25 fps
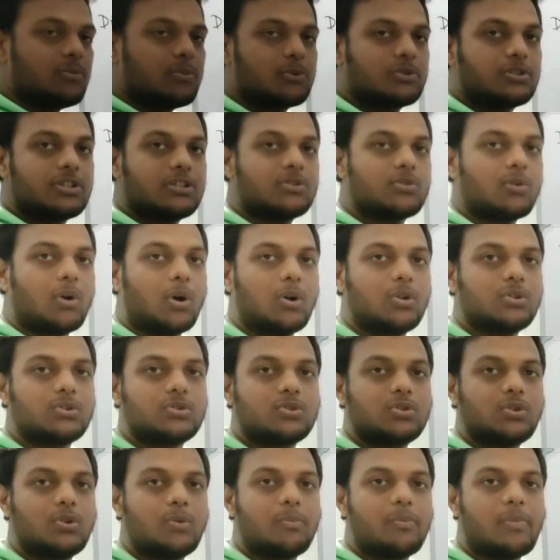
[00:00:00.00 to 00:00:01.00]
process
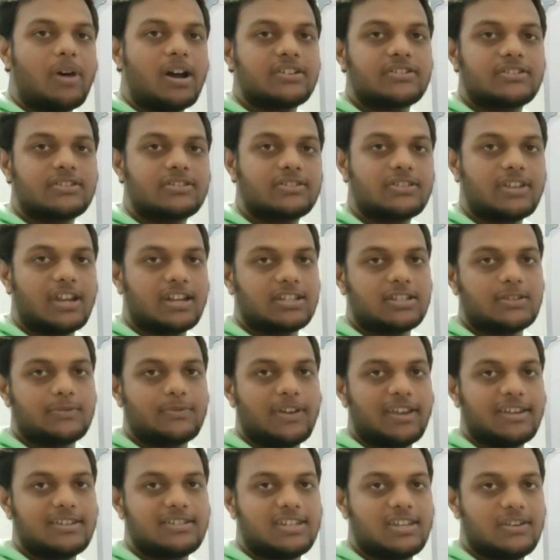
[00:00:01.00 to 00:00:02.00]
also must
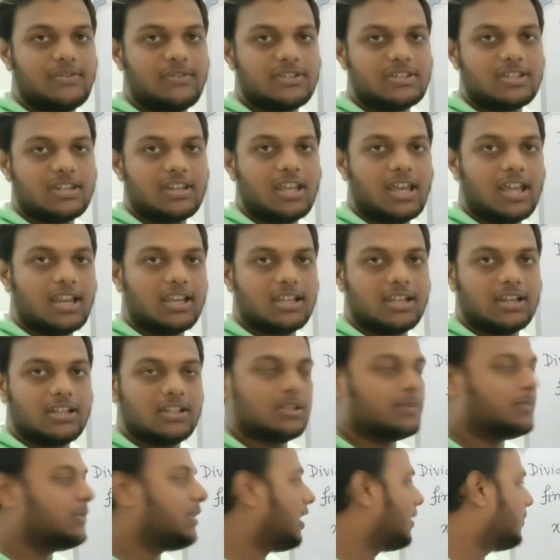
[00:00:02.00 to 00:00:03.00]
satisfy division
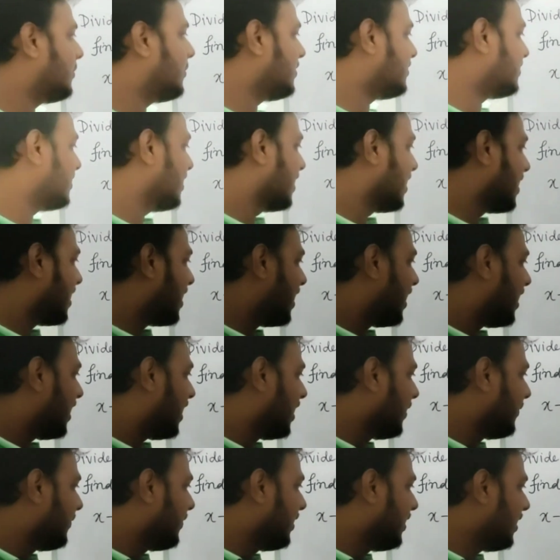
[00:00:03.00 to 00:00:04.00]
algorithm. That means
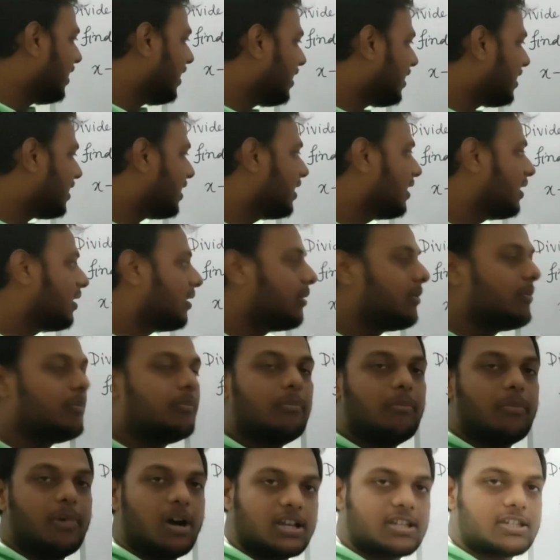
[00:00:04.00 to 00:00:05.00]
dividend
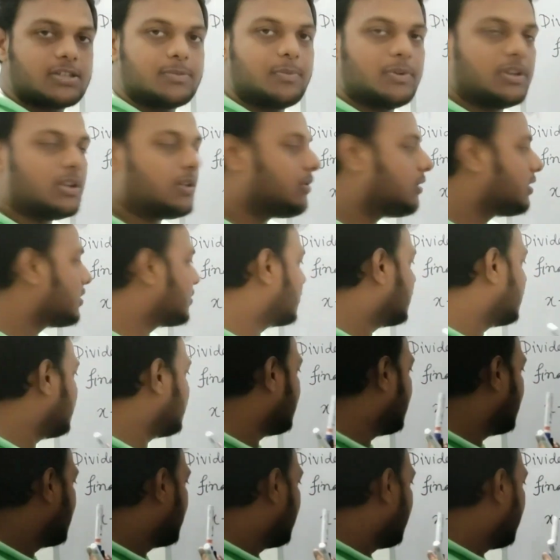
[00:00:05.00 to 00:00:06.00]
must be equals
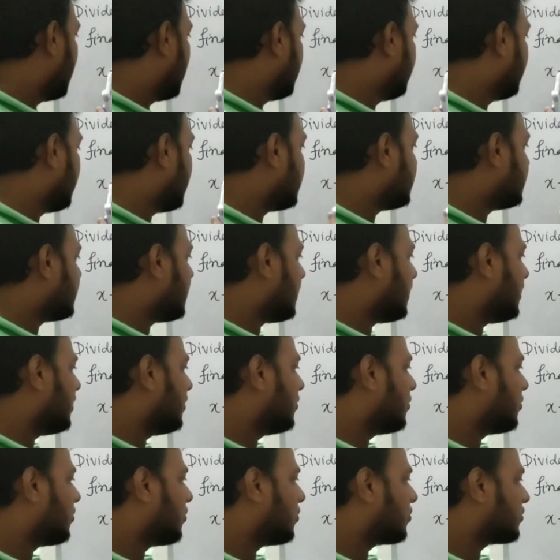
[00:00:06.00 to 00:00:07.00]
to divisor
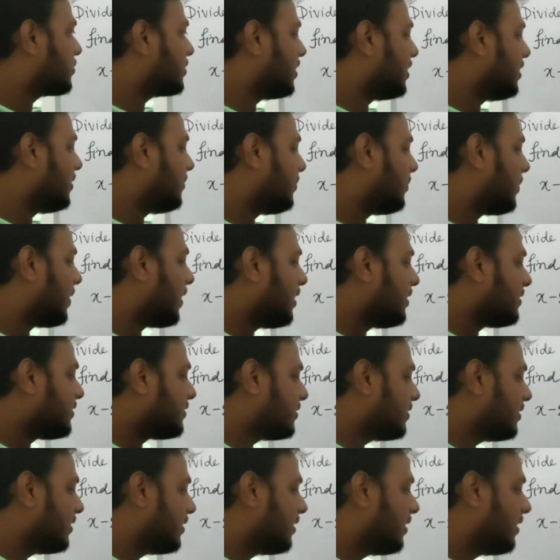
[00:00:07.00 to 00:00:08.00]
into quotient
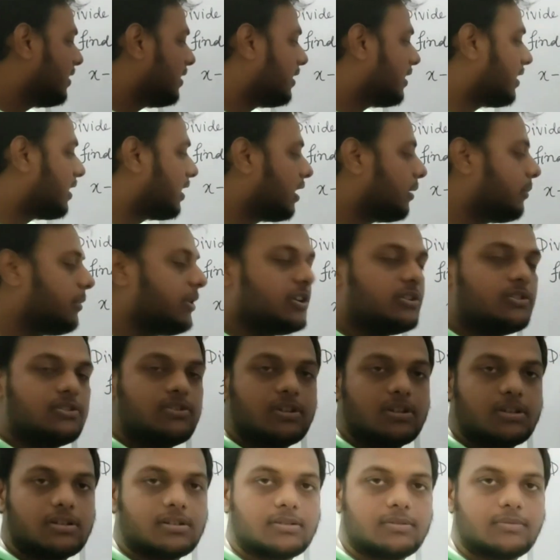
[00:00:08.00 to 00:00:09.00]
plus
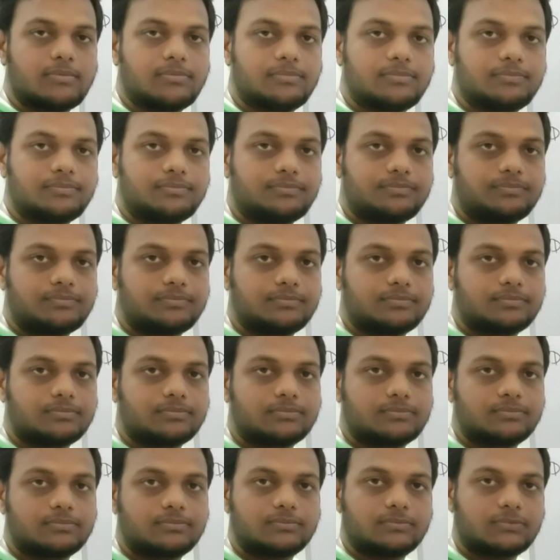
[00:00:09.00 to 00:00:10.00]
remainder.
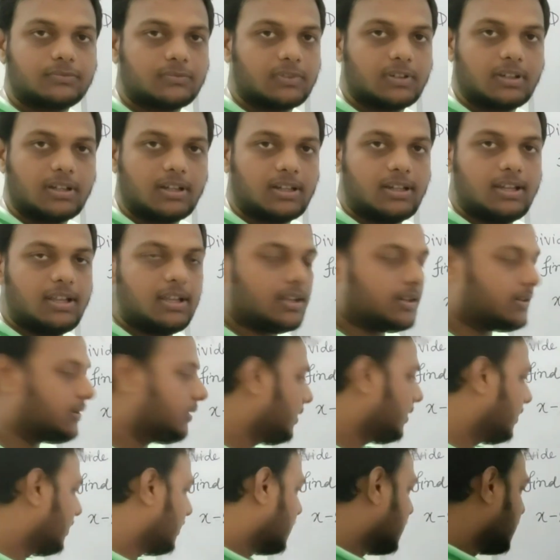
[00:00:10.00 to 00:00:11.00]

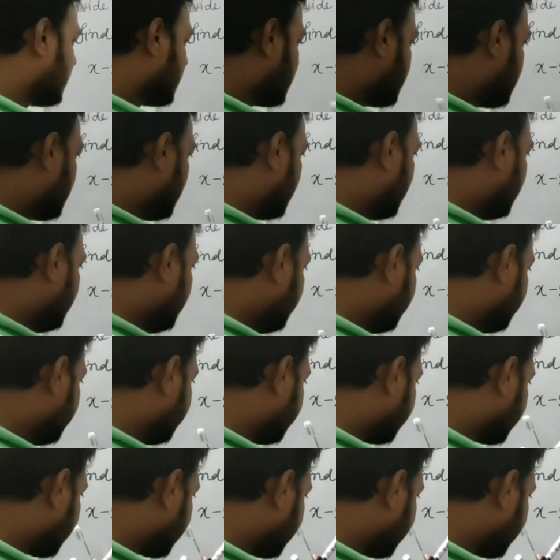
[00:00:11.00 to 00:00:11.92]
Clear? So